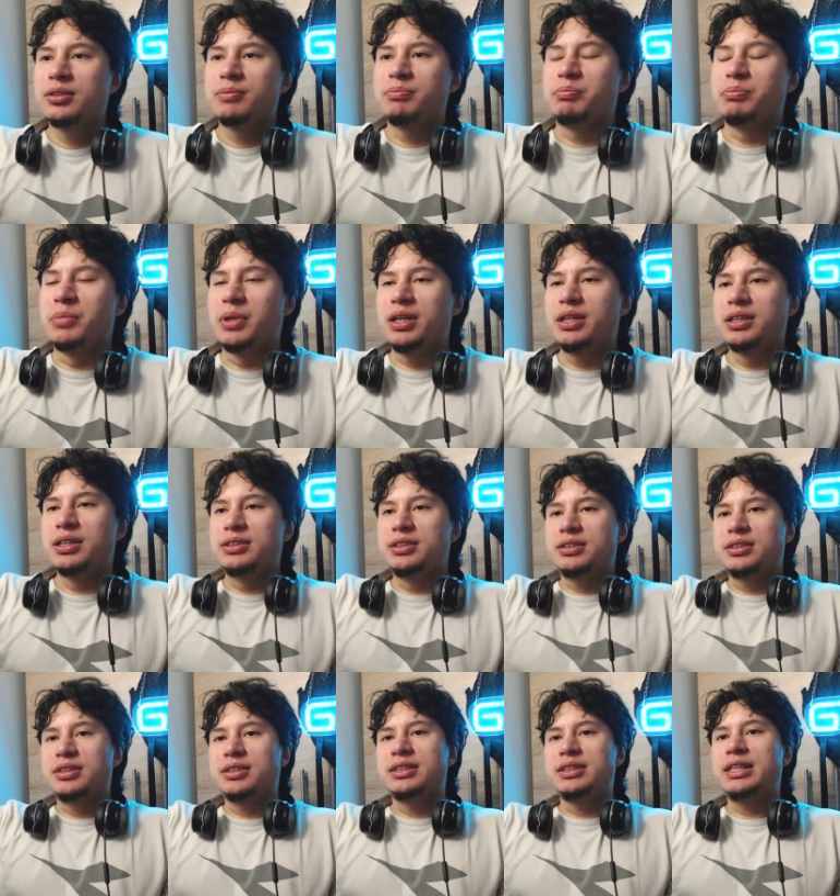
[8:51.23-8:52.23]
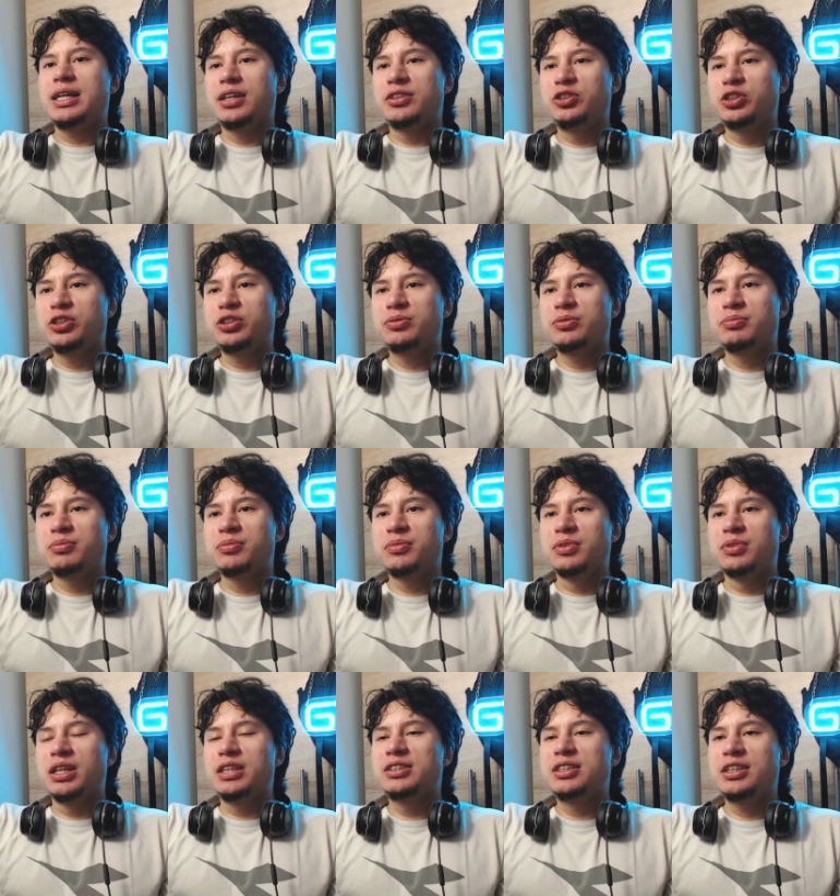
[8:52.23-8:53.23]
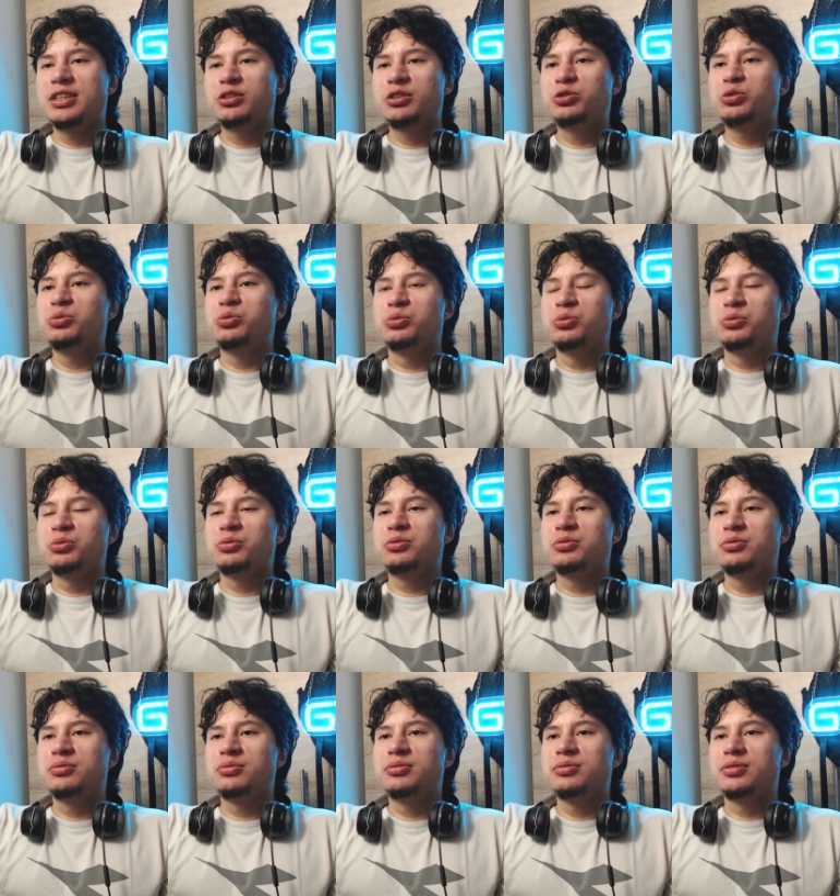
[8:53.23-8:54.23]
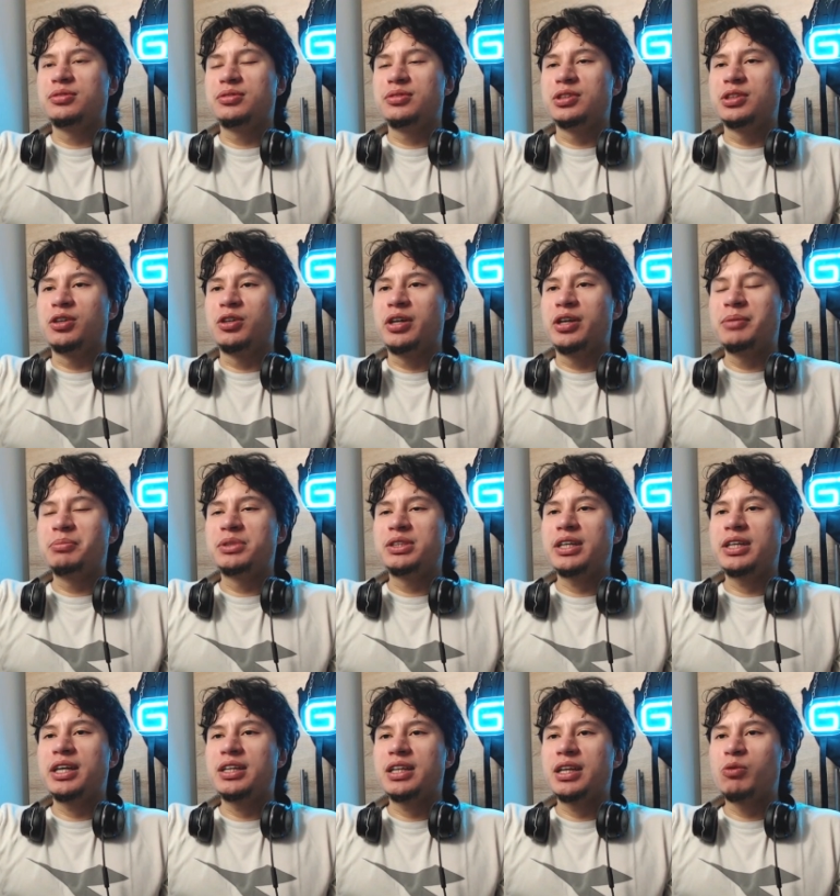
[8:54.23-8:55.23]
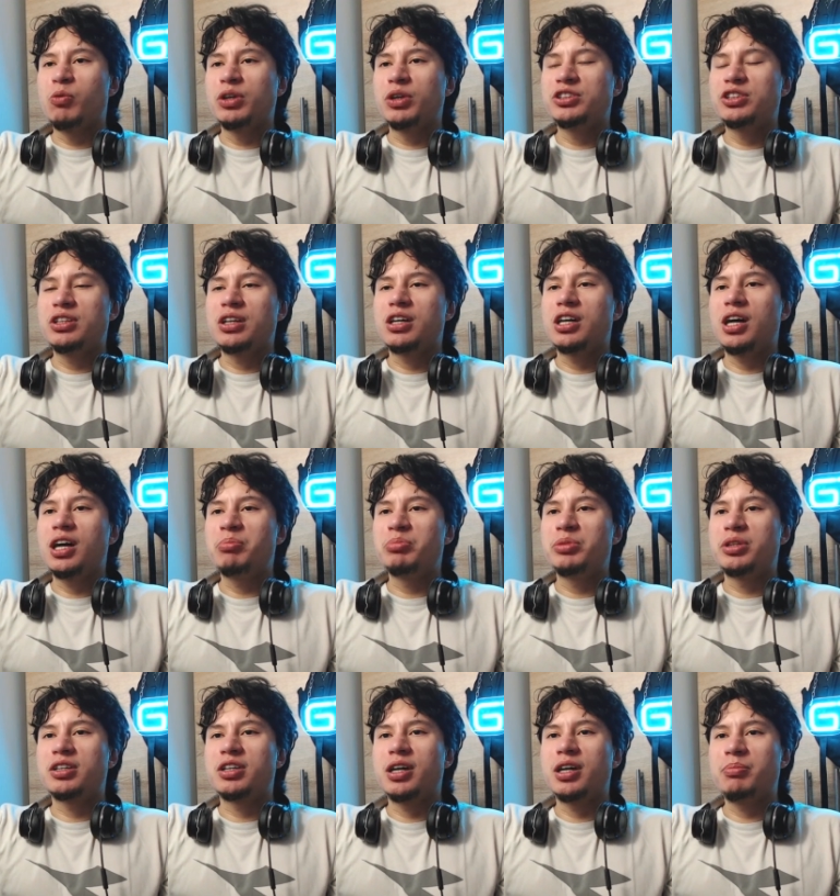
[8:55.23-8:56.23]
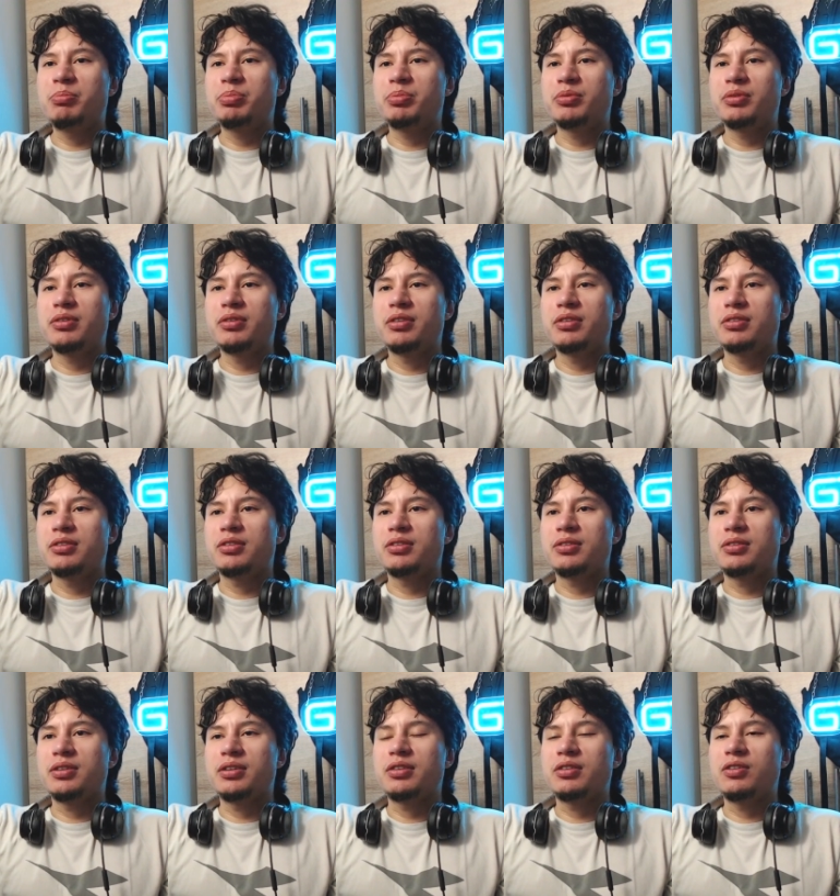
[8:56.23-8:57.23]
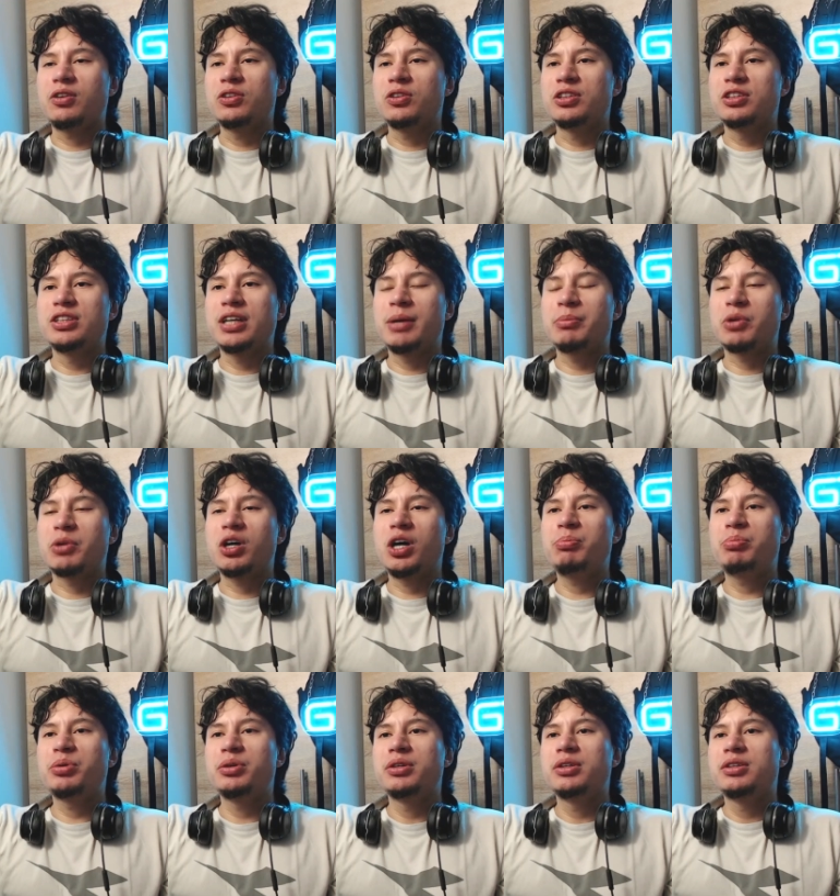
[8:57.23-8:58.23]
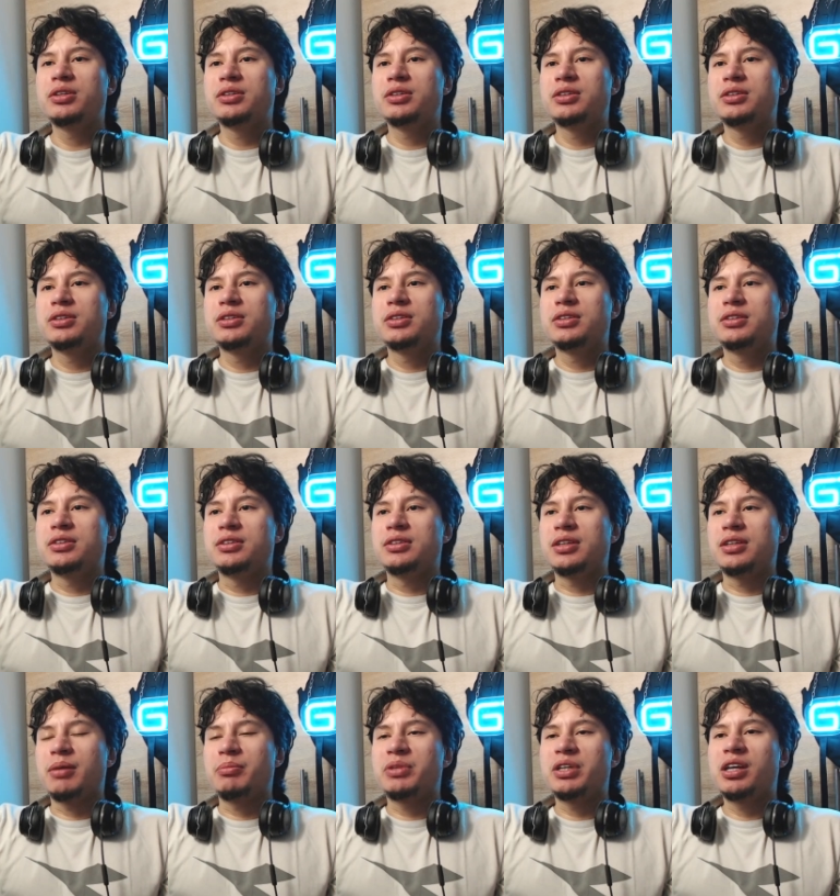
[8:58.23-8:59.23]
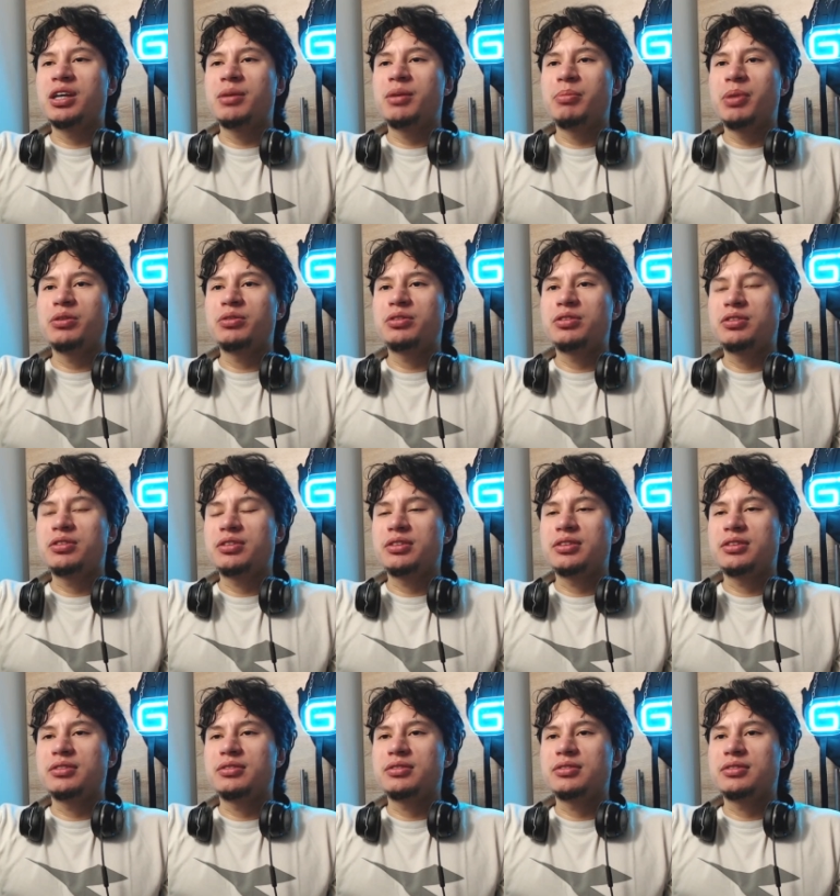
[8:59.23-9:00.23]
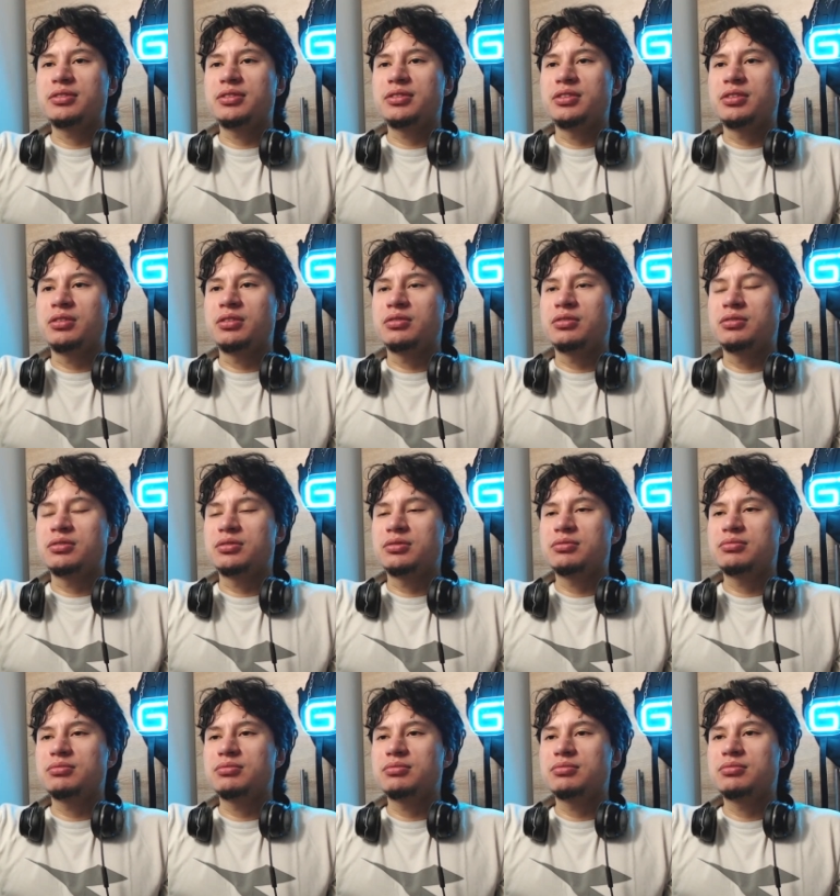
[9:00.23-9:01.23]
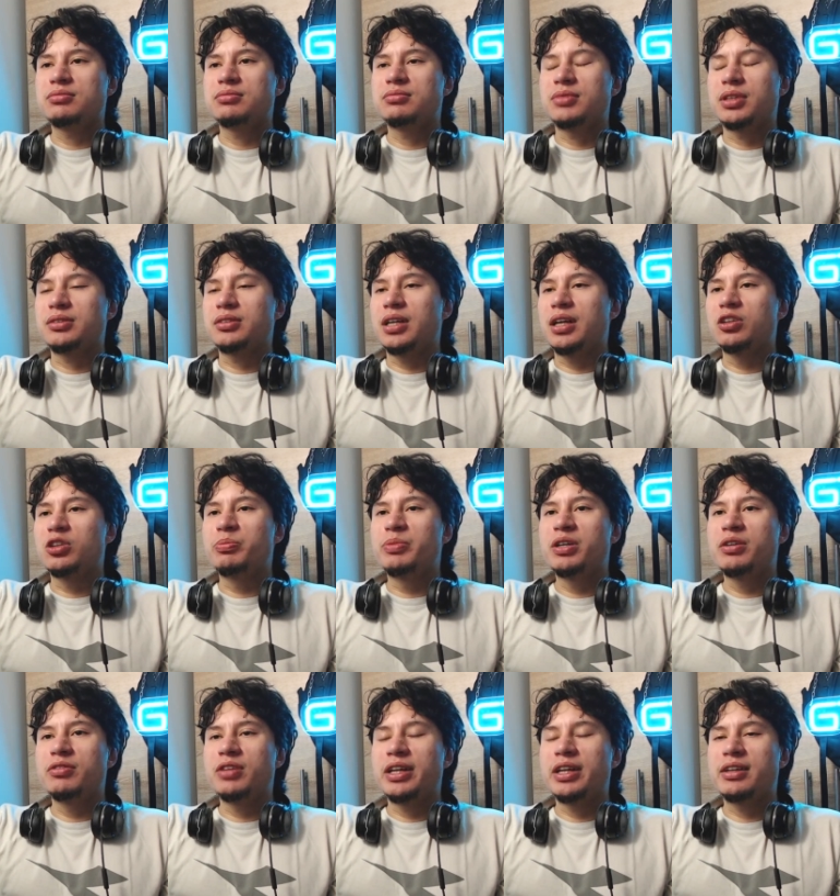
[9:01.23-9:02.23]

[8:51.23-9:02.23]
But uh, yeah, just listening to, you know, him saying like, "What's in the cup? The cup," eh, all the time. Cup. I'm thinking about, you know, a little bit of like